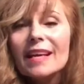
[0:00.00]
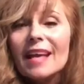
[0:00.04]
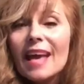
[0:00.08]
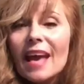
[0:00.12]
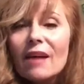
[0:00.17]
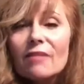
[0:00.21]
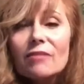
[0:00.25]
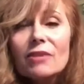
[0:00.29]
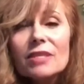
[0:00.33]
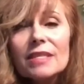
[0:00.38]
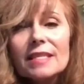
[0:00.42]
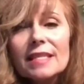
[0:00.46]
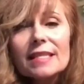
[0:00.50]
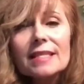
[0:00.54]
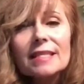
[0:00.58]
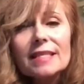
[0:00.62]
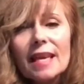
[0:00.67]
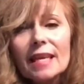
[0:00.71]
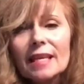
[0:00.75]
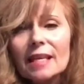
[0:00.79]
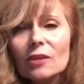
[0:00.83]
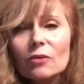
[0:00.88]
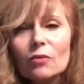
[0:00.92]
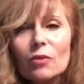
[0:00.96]
and ever since
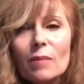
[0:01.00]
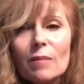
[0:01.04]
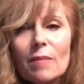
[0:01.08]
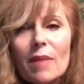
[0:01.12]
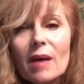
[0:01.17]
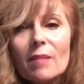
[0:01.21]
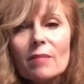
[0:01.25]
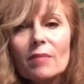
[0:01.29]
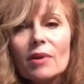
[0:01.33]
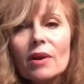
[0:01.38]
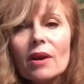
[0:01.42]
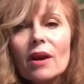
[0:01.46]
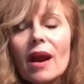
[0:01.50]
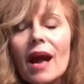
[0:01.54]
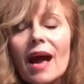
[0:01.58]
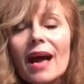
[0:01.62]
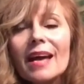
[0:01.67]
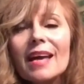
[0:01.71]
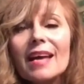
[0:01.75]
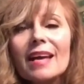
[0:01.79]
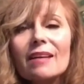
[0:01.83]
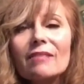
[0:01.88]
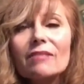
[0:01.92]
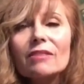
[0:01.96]
I can remember,
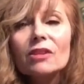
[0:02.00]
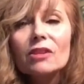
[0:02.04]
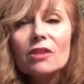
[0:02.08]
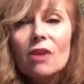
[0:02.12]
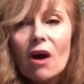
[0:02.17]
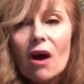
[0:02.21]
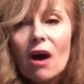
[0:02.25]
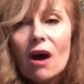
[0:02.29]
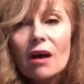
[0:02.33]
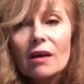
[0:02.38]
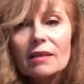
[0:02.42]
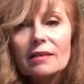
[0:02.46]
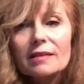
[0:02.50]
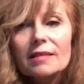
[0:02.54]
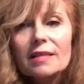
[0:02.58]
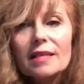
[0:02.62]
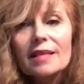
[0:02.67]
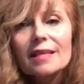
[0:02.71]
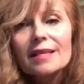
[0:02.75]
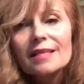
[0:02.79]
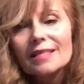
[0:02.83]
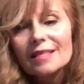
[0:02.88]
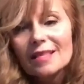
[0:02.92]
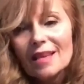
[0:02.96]
I have longed
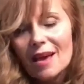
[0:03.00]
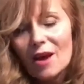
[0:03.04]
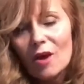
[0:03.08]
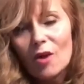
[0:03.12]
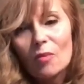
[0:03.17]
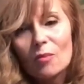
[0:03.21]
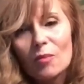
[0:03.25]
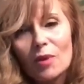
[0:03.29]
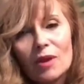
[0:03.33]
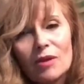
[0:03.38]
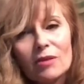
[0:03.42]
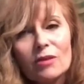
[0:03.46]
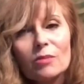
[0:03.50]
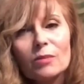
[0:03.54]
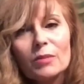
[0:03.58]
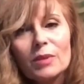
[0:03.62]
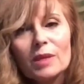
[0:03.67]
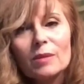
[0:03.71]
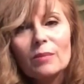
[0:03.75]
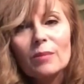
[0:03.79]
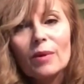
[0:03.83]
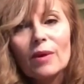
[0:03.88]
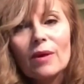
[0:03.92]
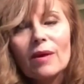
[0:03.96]
to help other
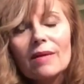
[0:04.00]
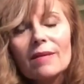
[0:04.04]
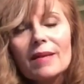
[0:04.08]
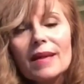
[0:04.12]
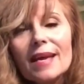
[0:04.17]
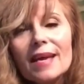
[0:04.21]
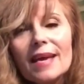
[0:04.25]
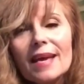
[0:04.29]
people.